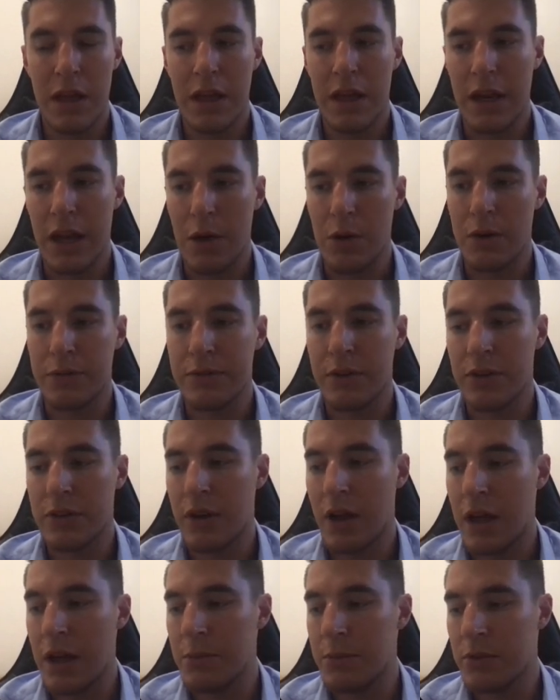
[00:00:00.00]
Now,
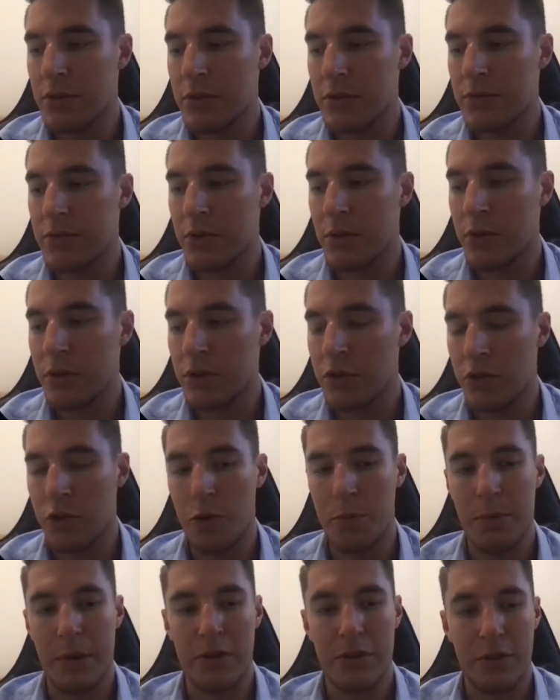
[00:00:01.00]
oftentimes for
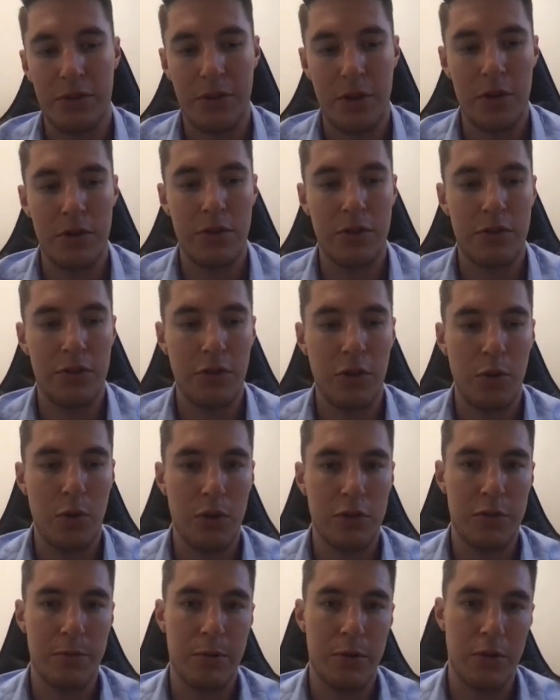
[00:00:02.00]
new business owners, new
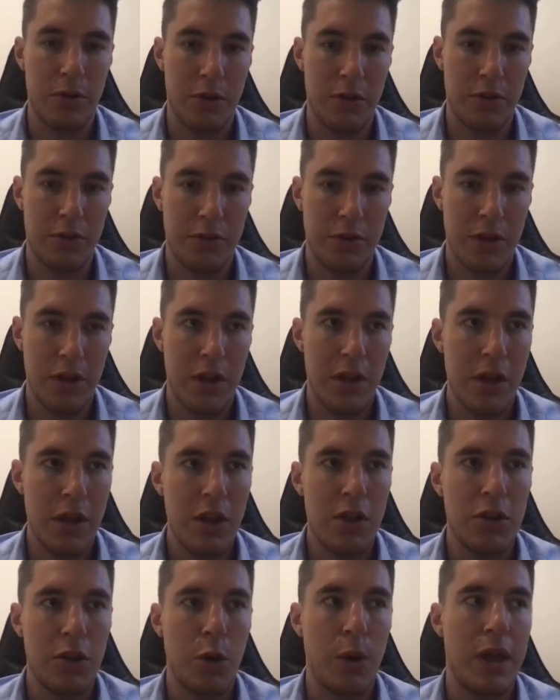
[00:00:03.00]
entrepreneurs,
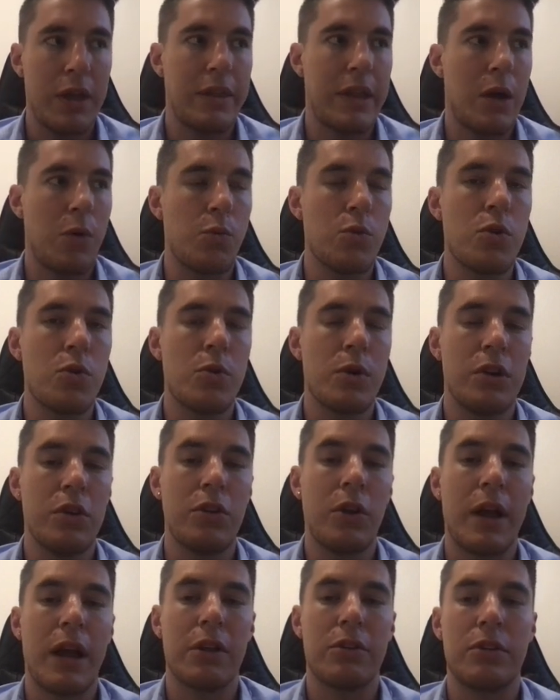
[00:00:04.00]
you hit that wall and you
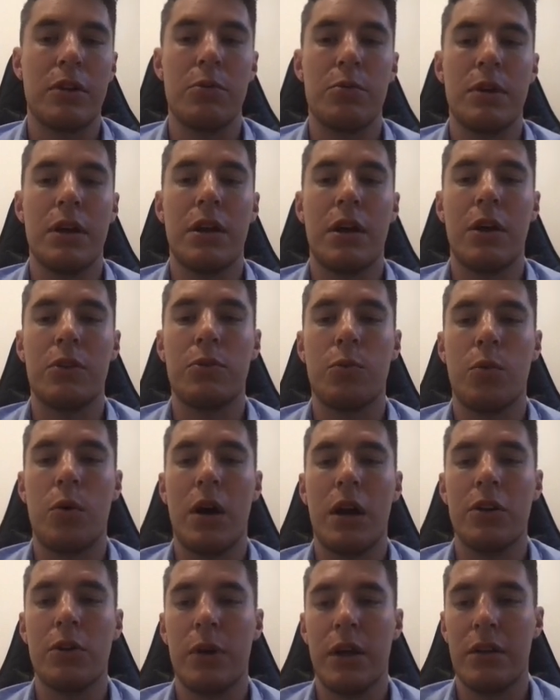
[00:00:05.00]
don't actually realize
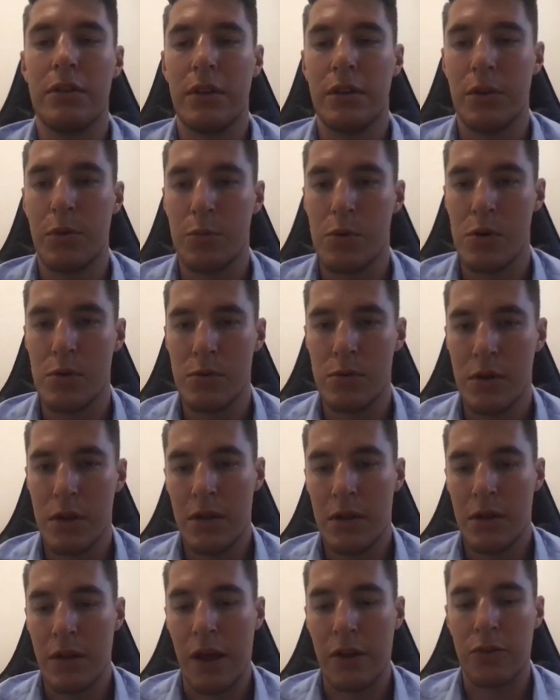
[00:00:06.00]
why you're hitting the wall.
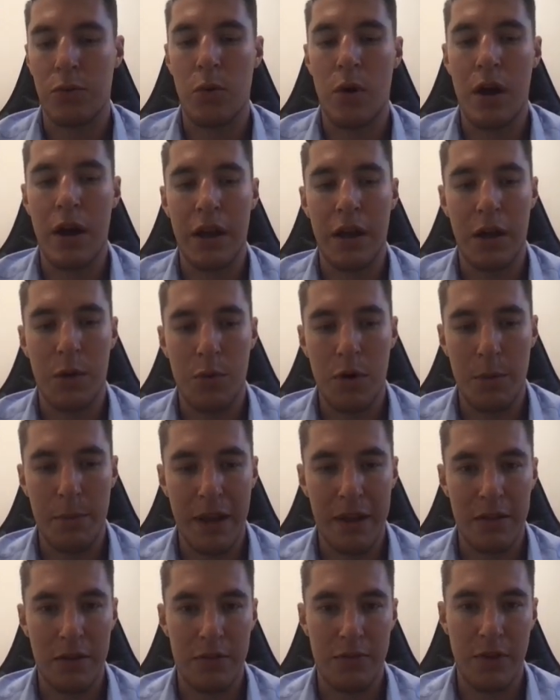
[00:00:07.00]
That's why I want to
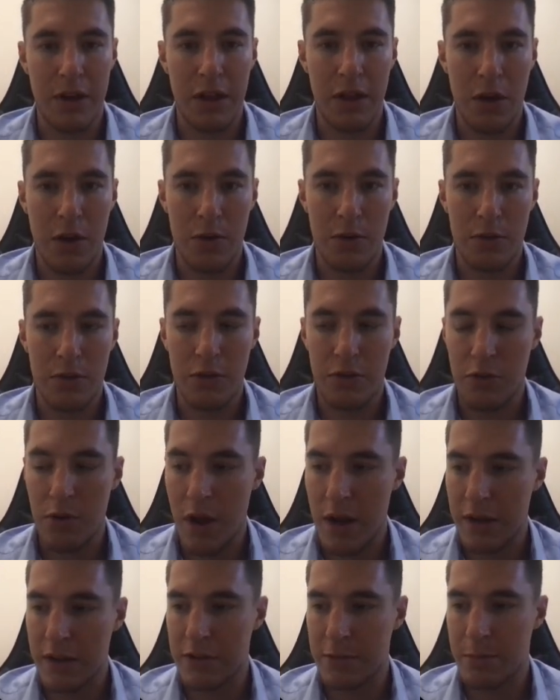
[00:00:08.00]
make this video to try
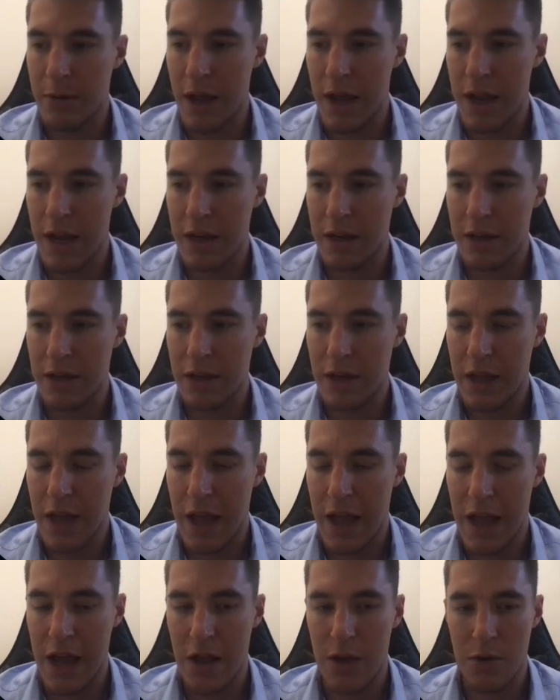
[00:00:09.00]
and explain
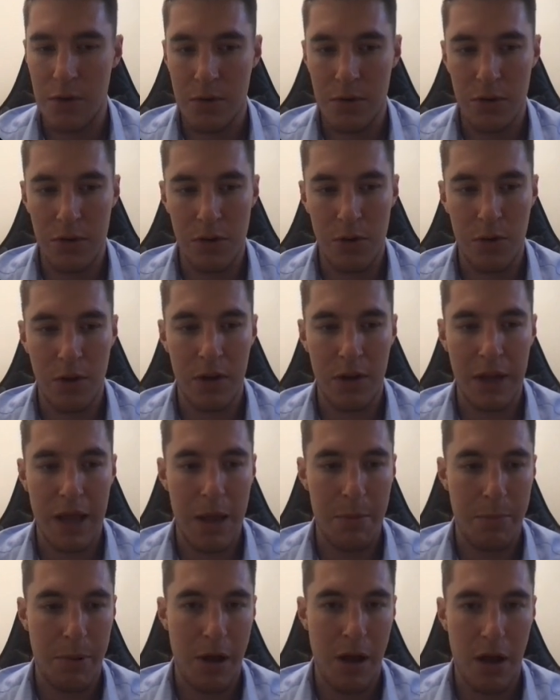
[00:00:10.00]
how you can
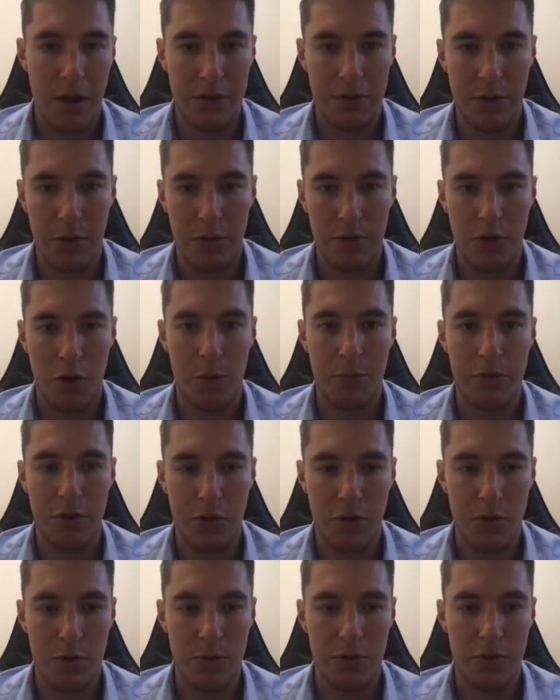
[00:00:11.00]
get past those
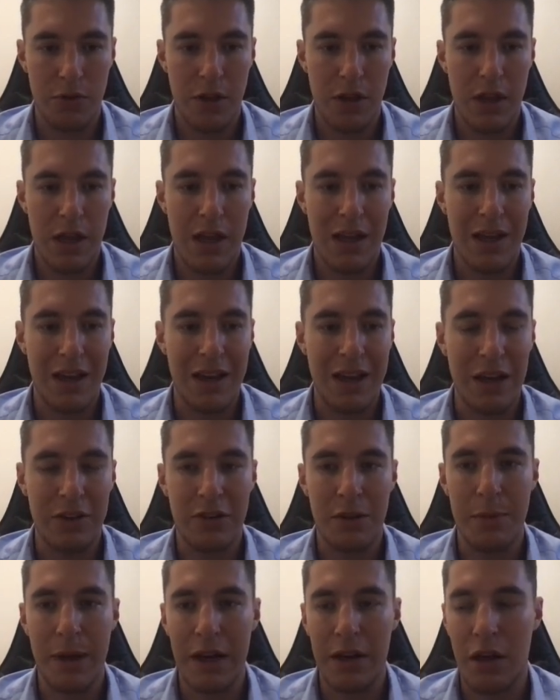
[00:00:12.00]
obstacles and
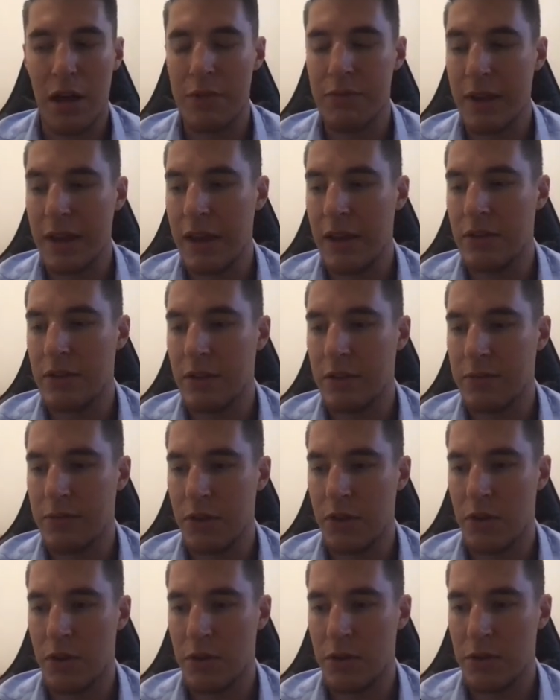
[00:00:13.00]
actually make life easy for
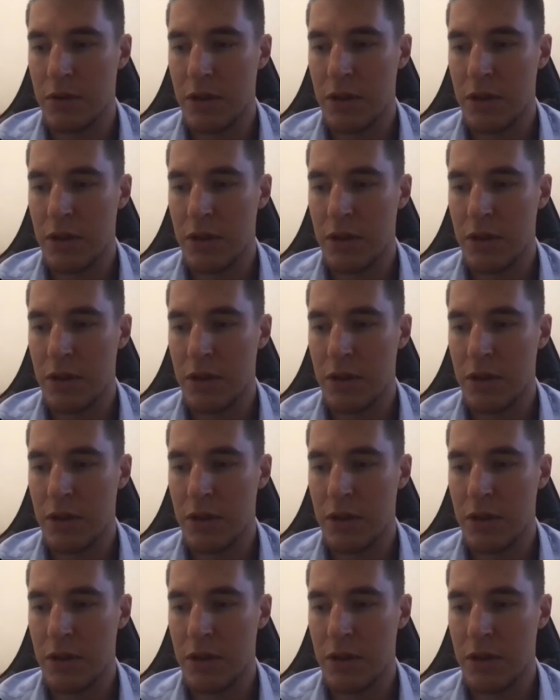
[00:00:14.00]
you